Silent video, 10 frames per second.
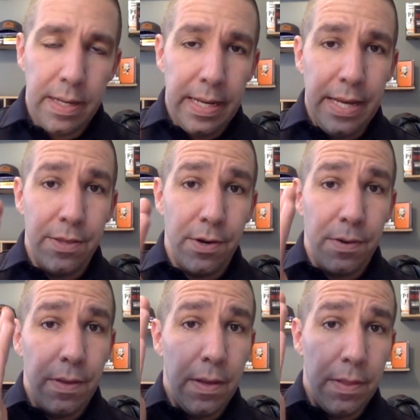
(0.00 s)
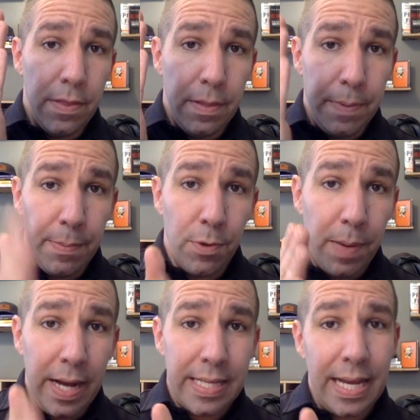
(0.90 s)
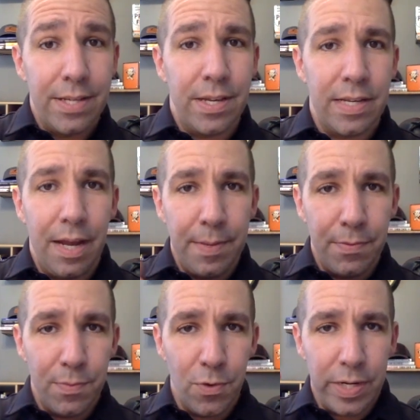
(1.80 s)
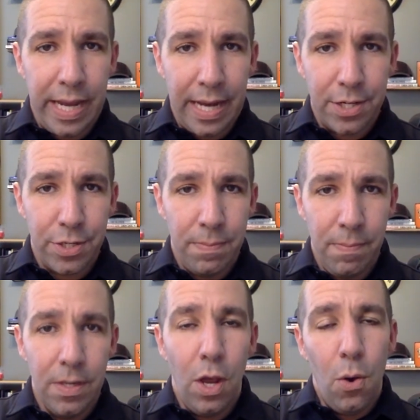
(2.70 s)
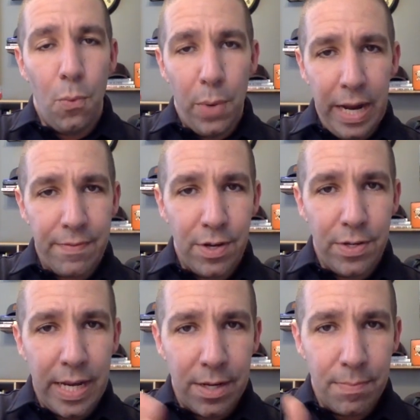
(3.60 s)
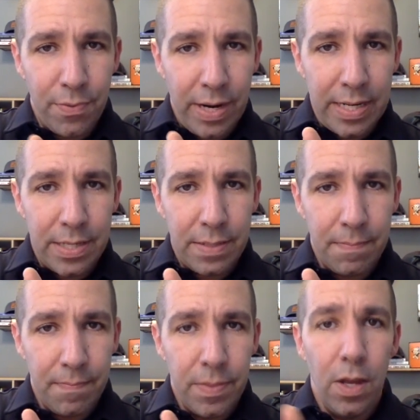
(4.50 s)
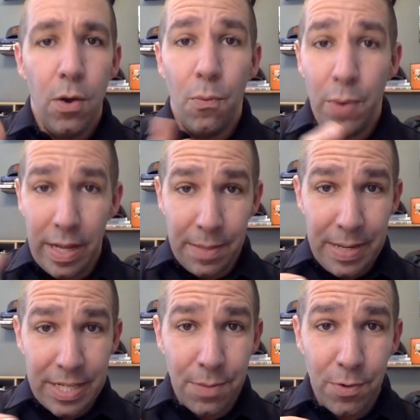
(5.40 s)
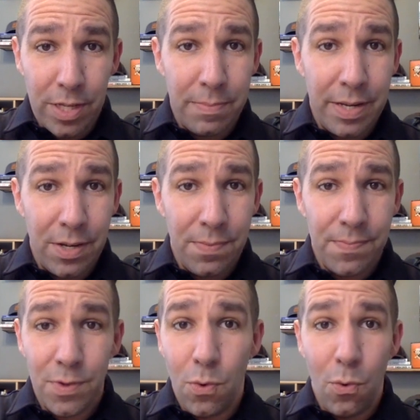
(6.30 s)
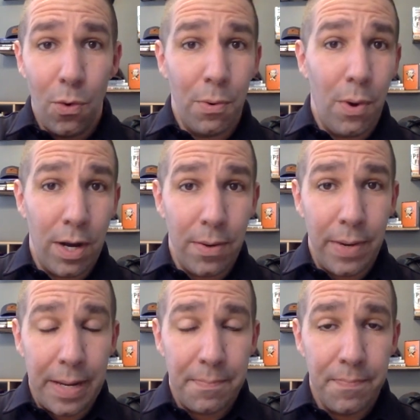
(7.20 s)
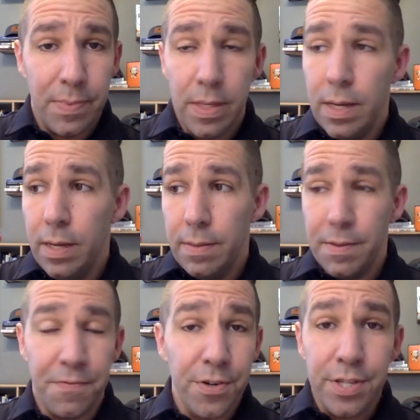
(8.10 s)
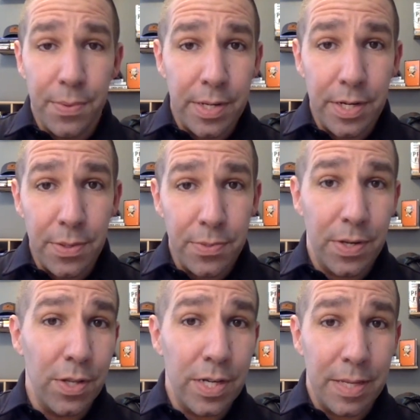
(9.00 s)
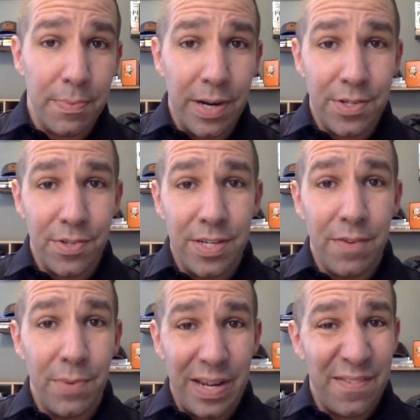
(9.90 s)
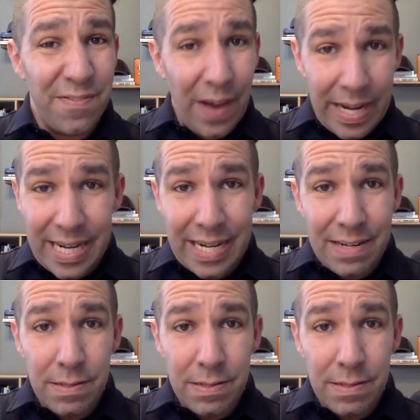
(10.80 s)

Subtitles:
Either the people buying the house have to come in with more cash, we have to go down on price, we have to meet somewhere in the middle, or we walk away. The first thing we're going to do is we're going to look at the appraisal and see if we can fight it.